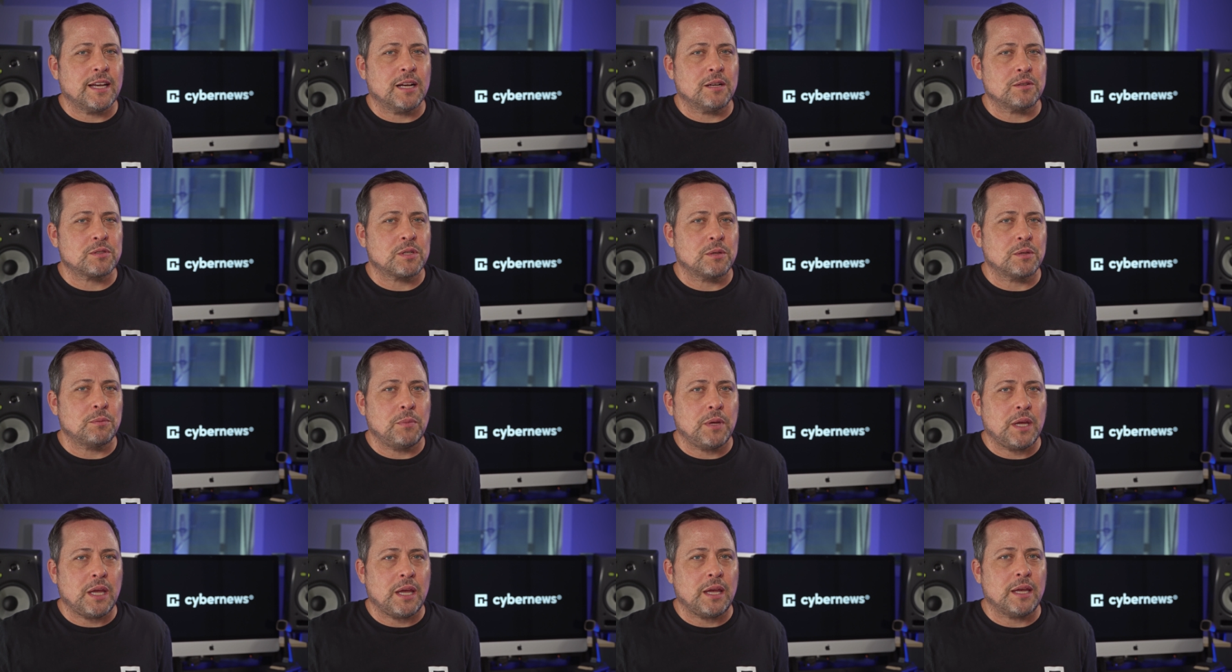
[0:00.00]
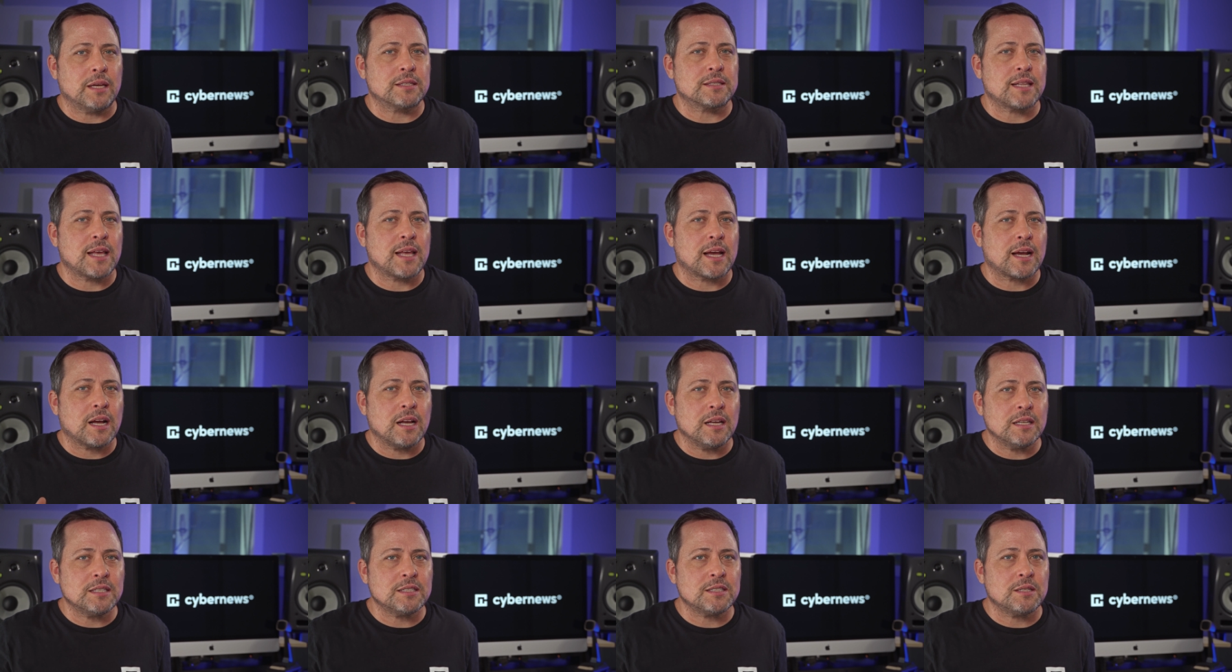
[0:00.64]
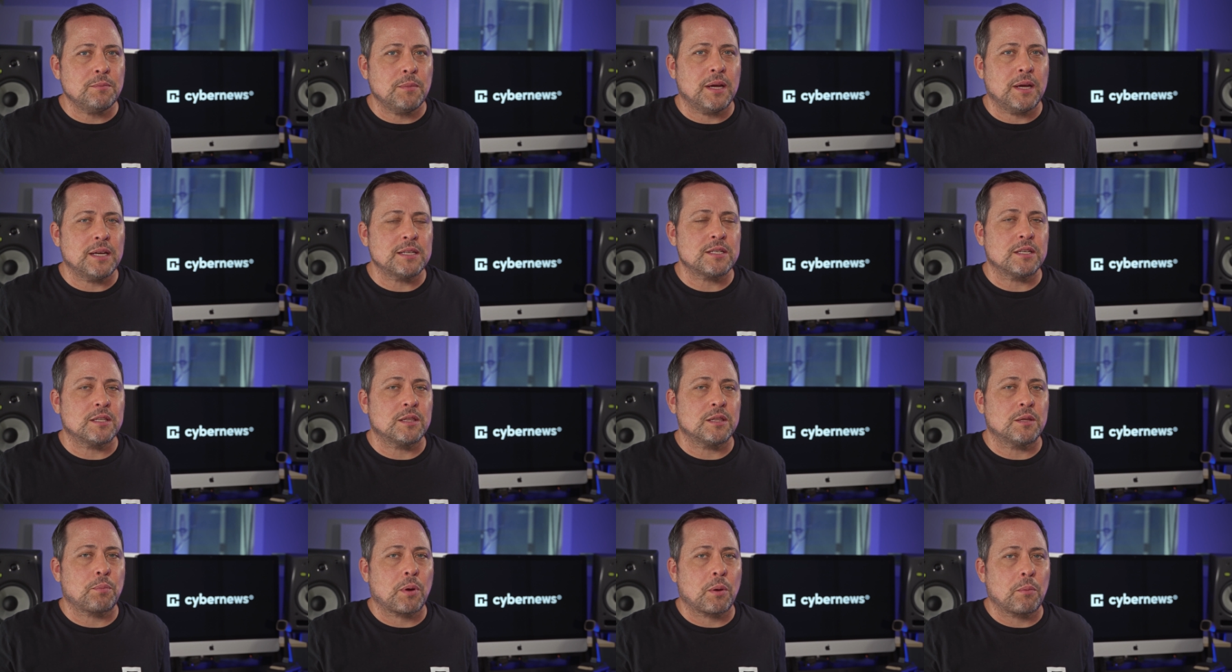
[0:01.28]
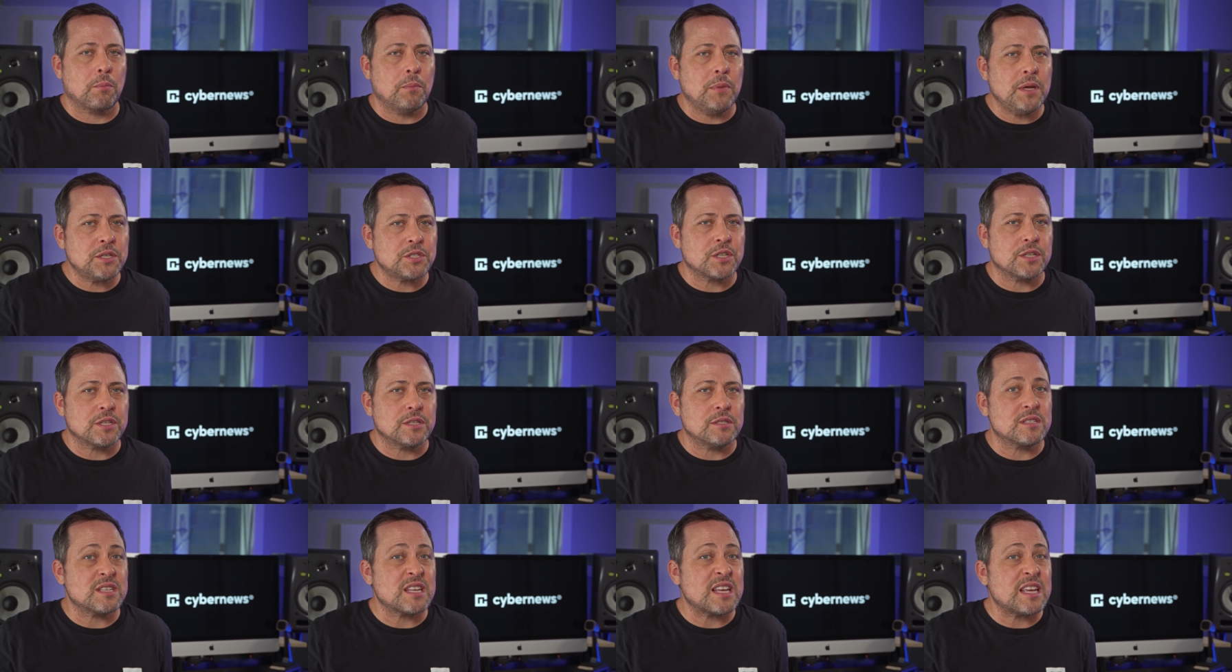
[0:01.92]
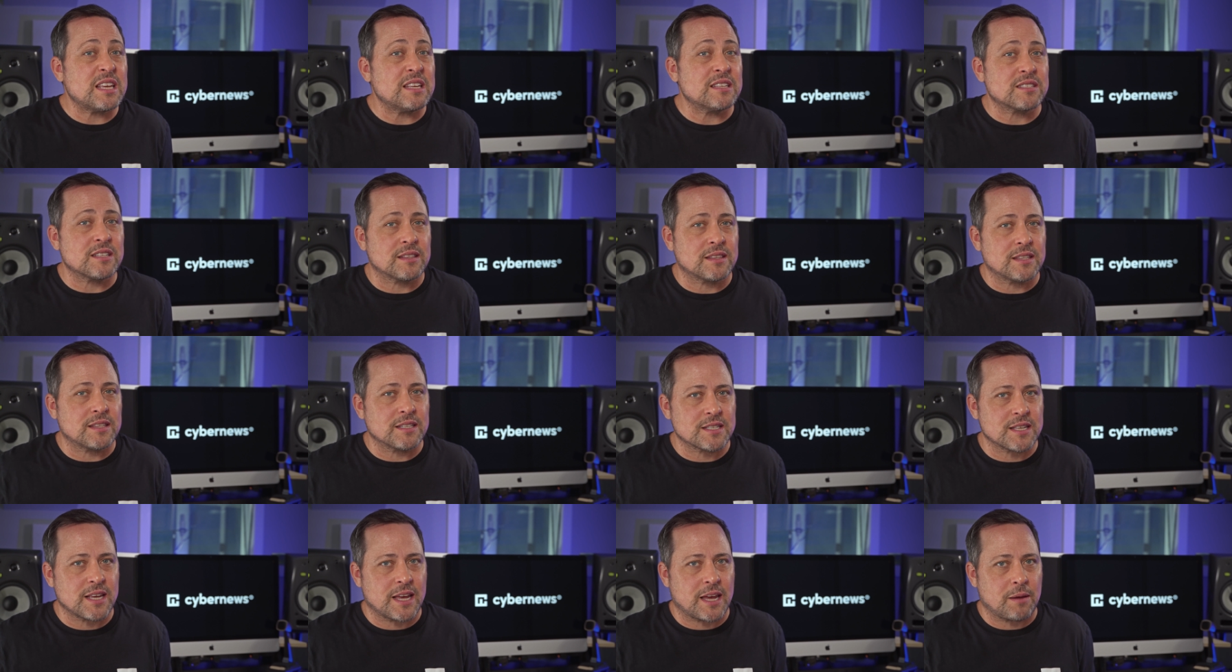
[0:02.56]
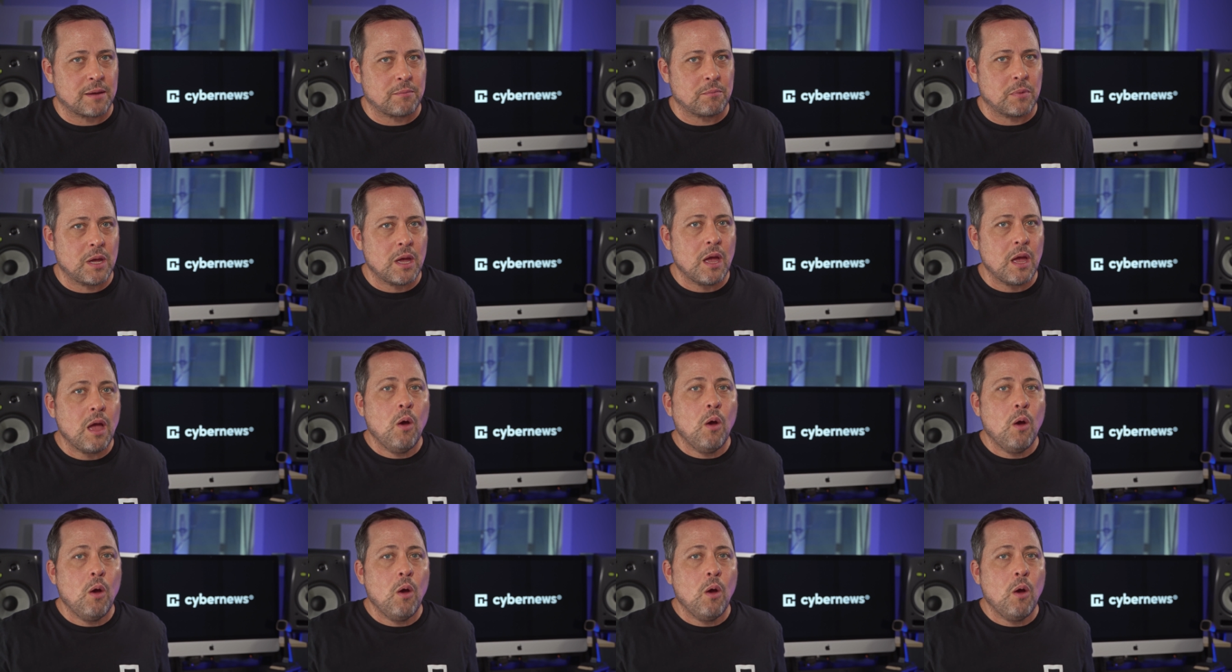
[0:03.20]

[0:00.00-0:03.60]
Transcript: out to me is that customizing the permissions isn't the same.